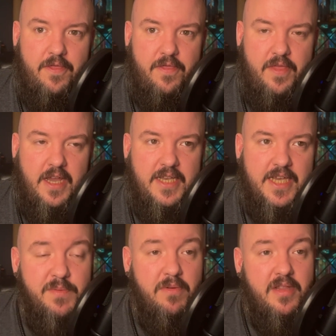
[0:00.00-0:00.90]
they
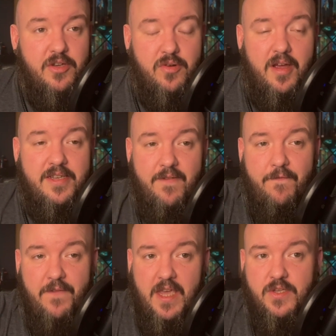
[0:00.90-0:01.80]
desperately tried to
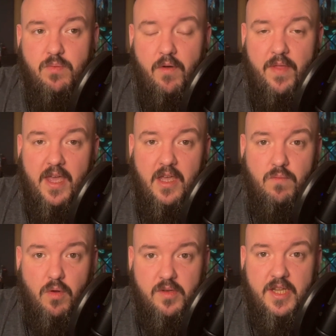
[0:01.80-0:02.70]
fix what they
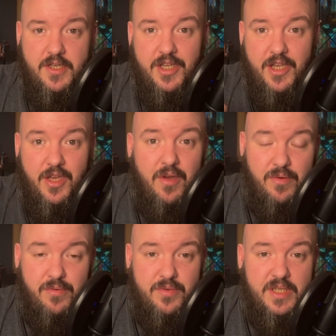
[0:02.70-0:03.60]
wanted to
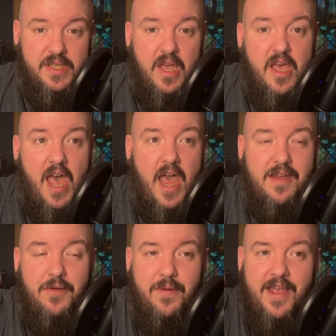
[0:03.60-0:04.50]
use
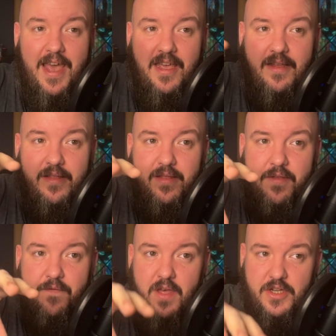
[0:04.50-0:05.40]
and create
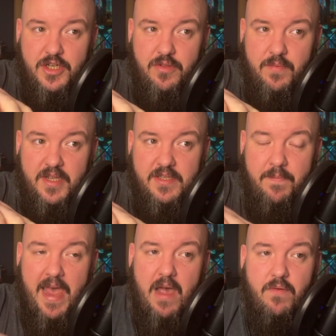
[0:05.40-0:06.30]
the version of the Rings of
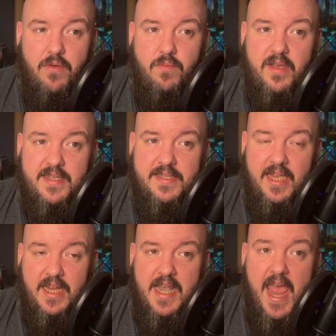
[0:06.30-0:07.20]
Power that we
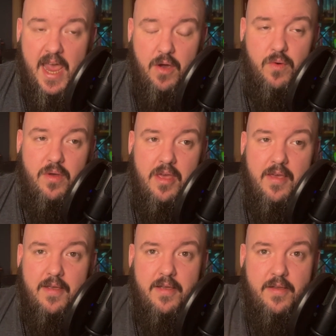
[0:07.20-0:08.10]
see now.
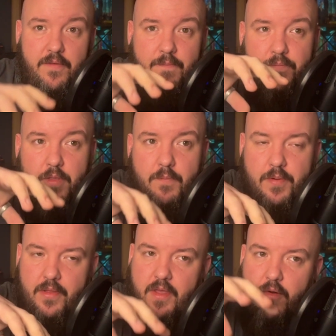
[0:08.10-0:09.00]

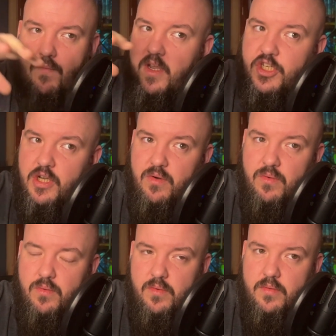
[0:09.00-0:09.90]
But the original,